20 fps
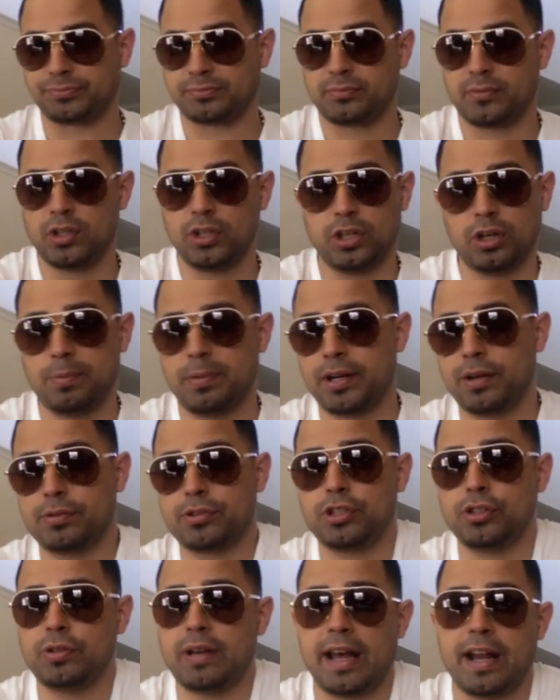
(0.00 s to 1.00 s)
You know, but it
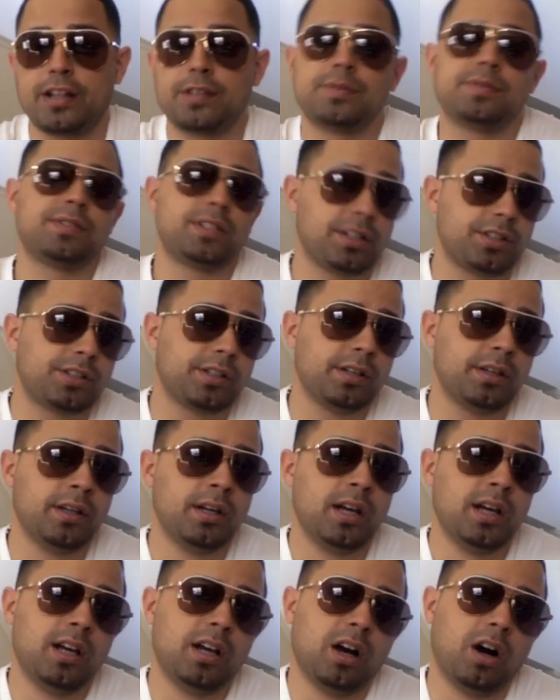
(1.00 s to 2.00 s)
was a unanimous decision.
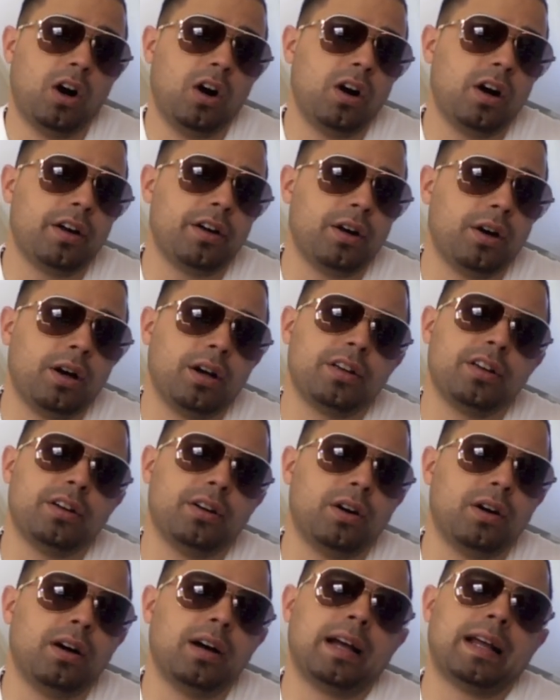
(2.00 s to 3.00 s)
All in all, you
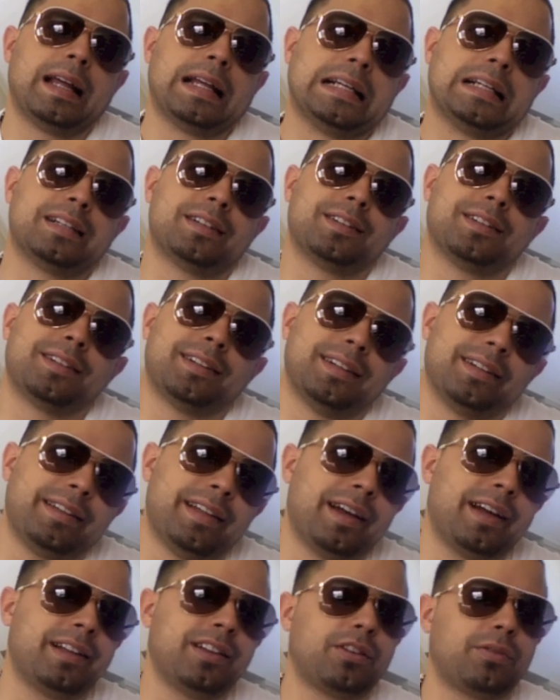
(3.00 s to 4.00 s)
know,
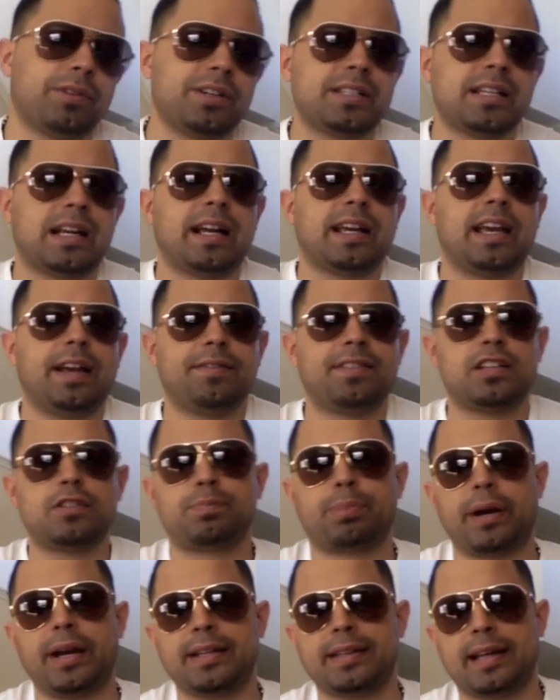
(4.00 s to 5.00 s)
the reason I gave this
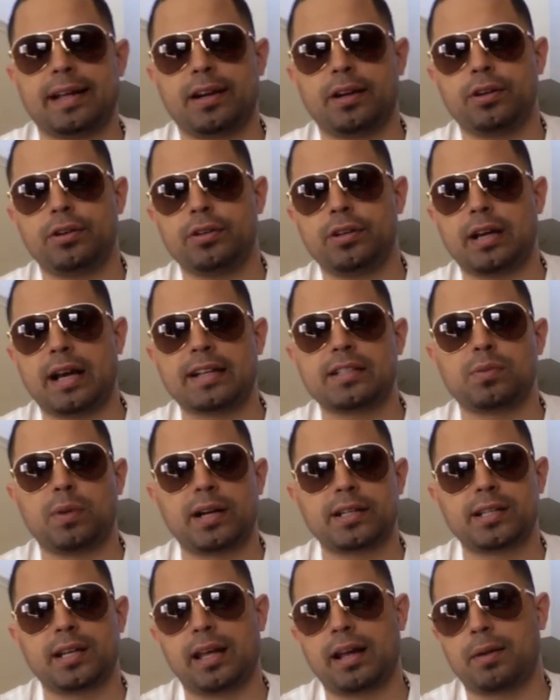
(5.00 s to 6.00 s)
breakdown, I know you guys
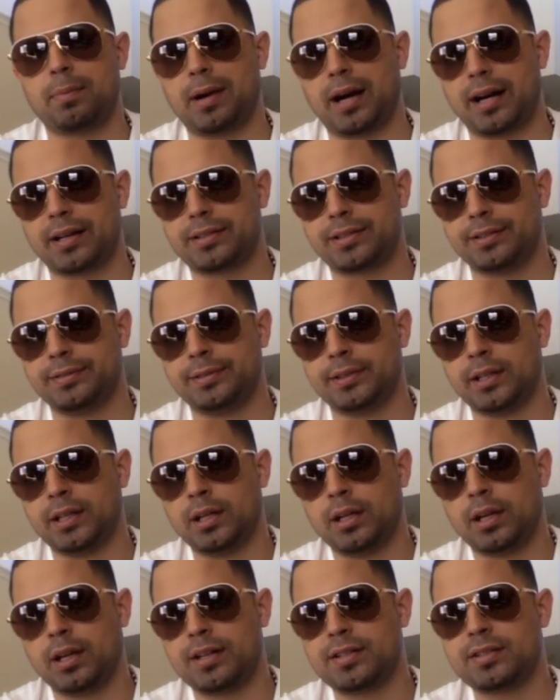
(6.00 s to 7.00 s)
watch a lot of boxing
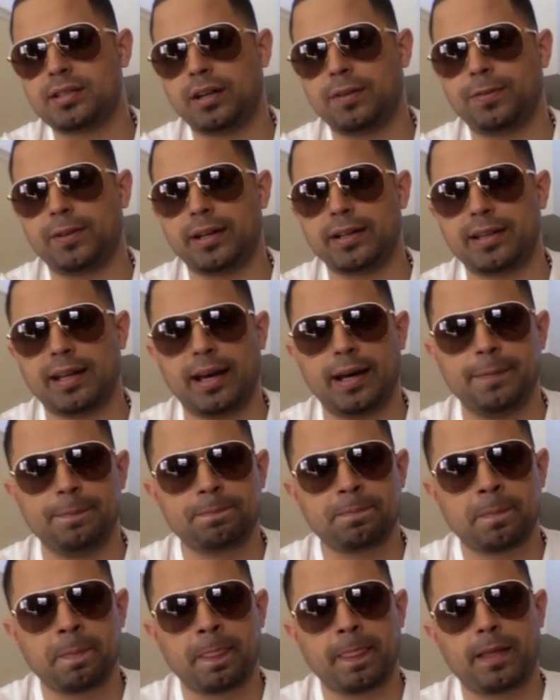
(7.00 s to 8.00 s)
and stuff like that.
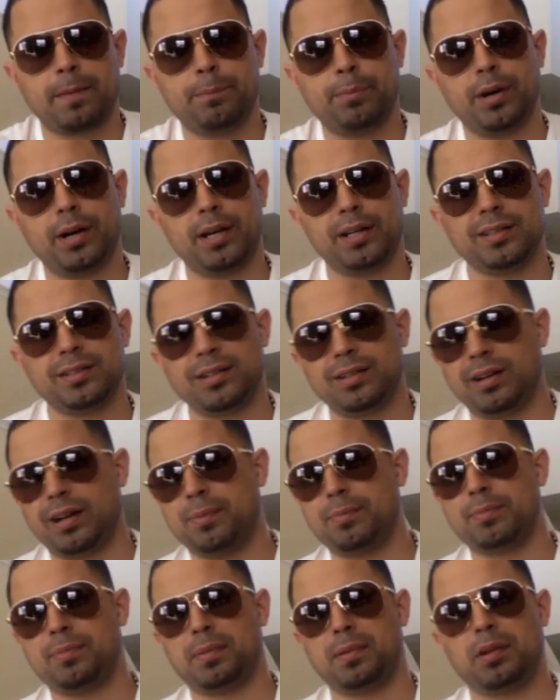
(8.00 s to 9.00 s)
But, you know,
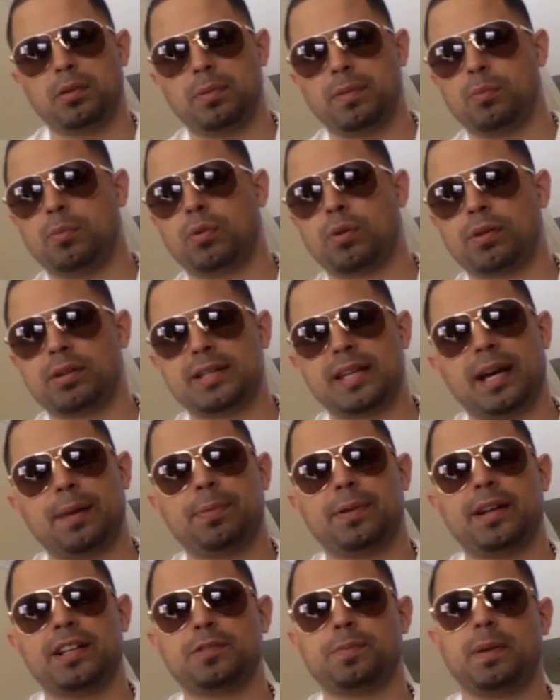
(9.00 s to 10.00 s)
I'm a little bit more in-depth
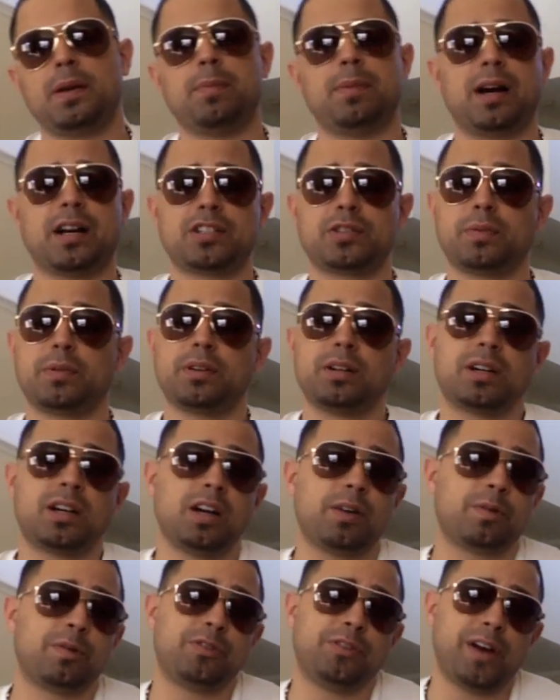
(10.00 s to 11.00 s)
in SBM Boxing. We're going to
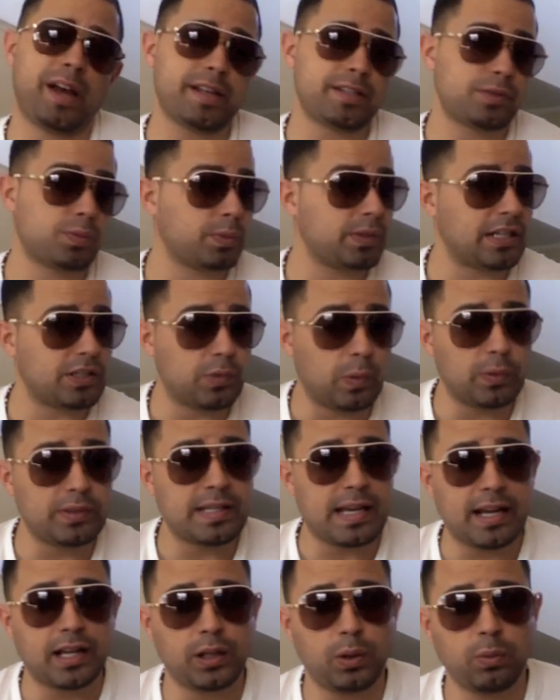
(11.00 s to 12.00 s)
cover fights. That's
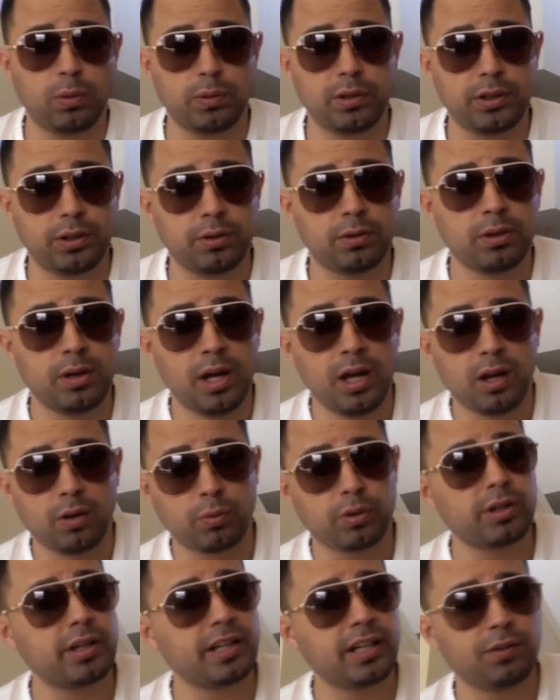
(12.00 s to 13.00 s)
exactly what we do.
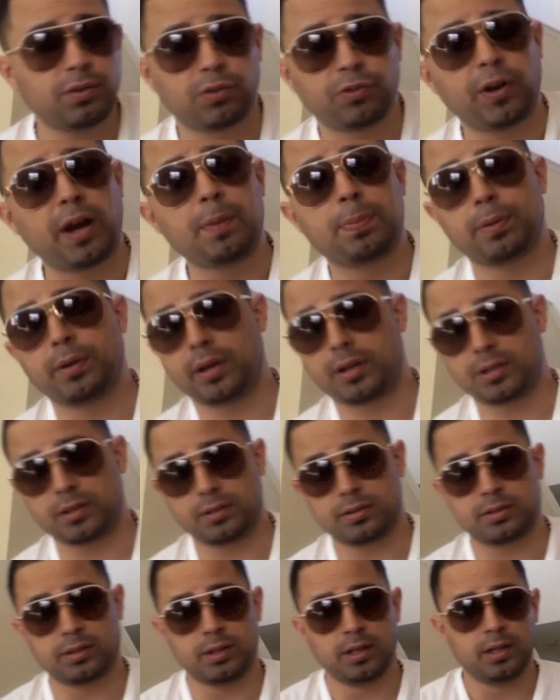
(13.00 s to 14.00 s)
We're going to give our fight
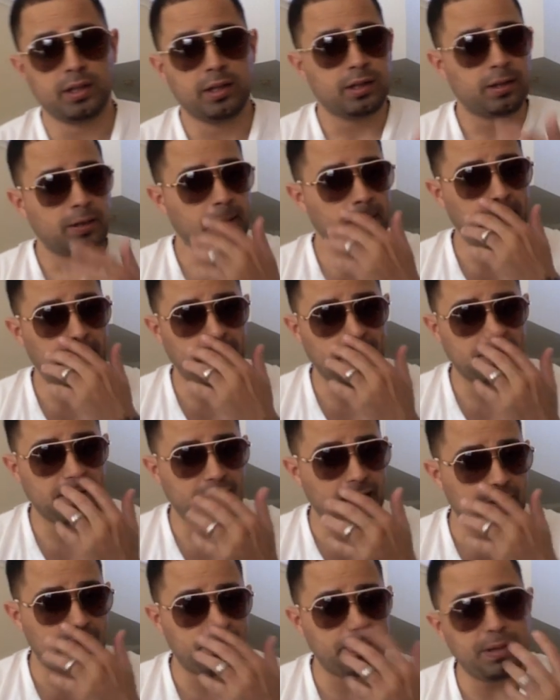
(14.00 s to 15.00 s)
predictions. And
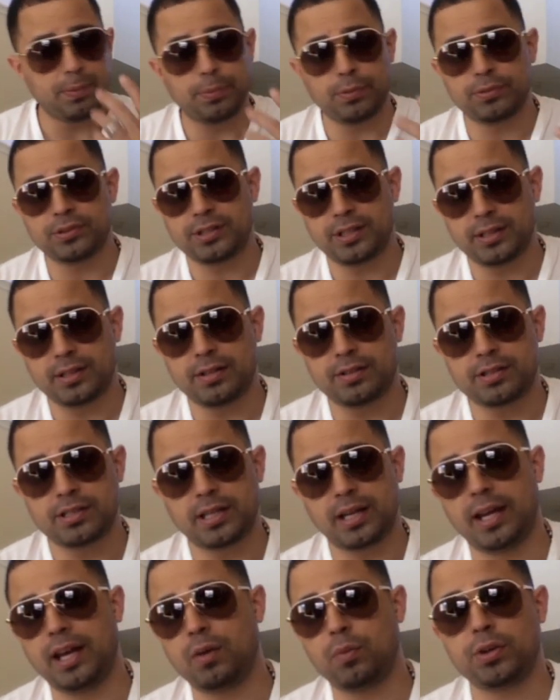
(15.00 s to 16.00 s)
a lot of people who sit there and
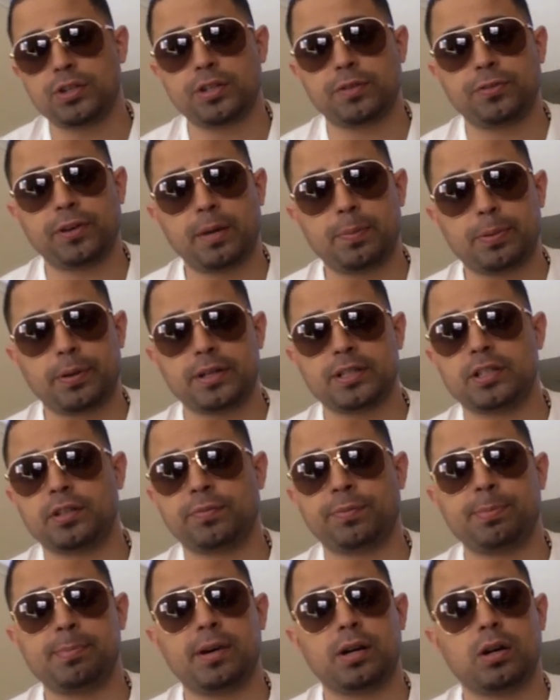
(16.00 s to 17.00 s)
say, hey, what's your fight
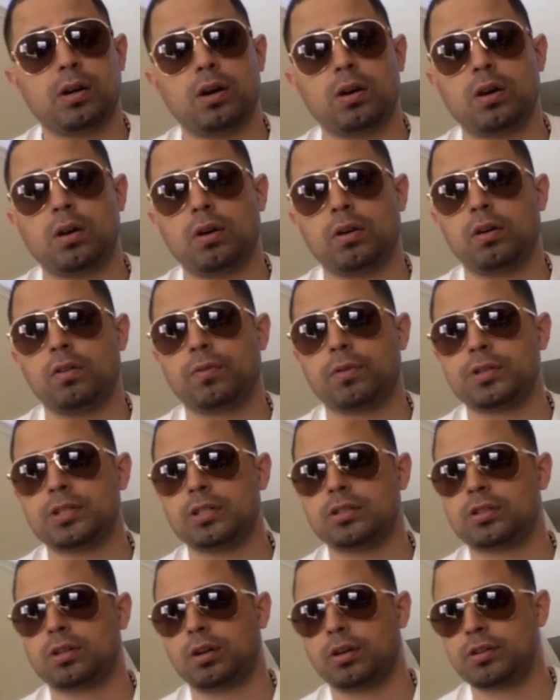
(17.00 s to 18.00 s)
prediction for Miguel Cotto
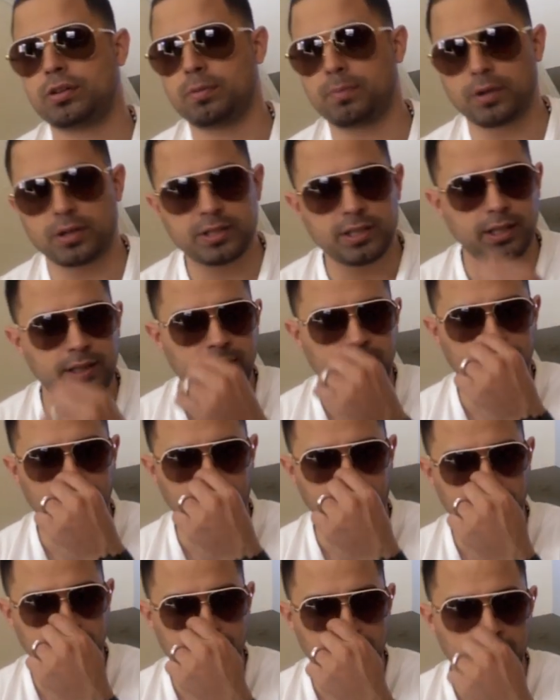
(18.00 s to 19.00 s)
versus Sergio Martinez
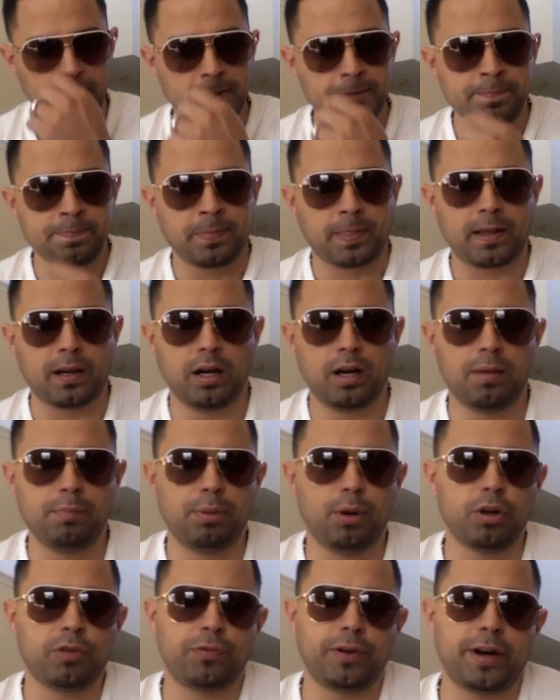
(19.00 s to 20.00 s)
fight?
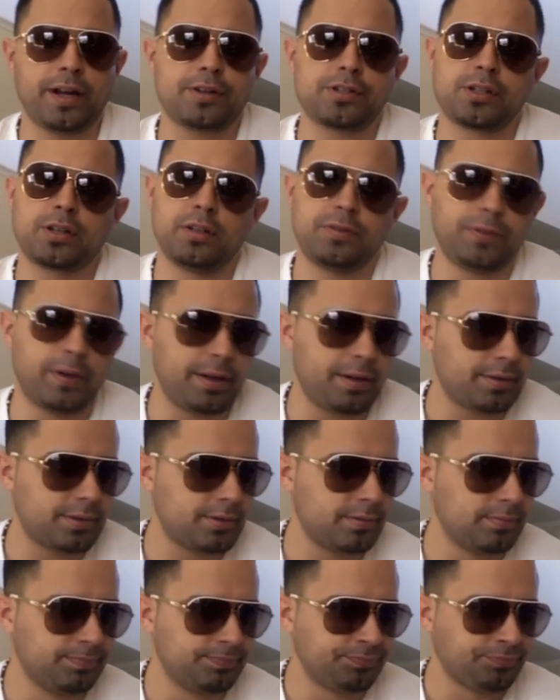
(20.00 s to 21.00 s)
Both fighters are good
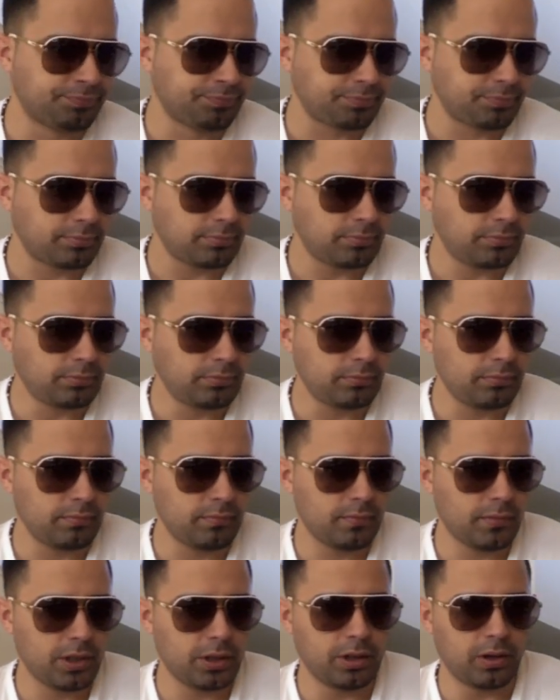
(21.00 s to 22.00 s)
fighters.
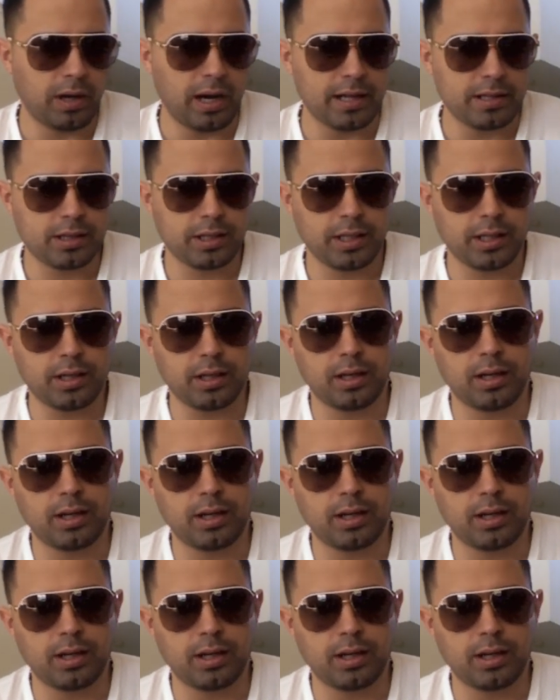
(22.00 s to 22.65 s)
You know, I think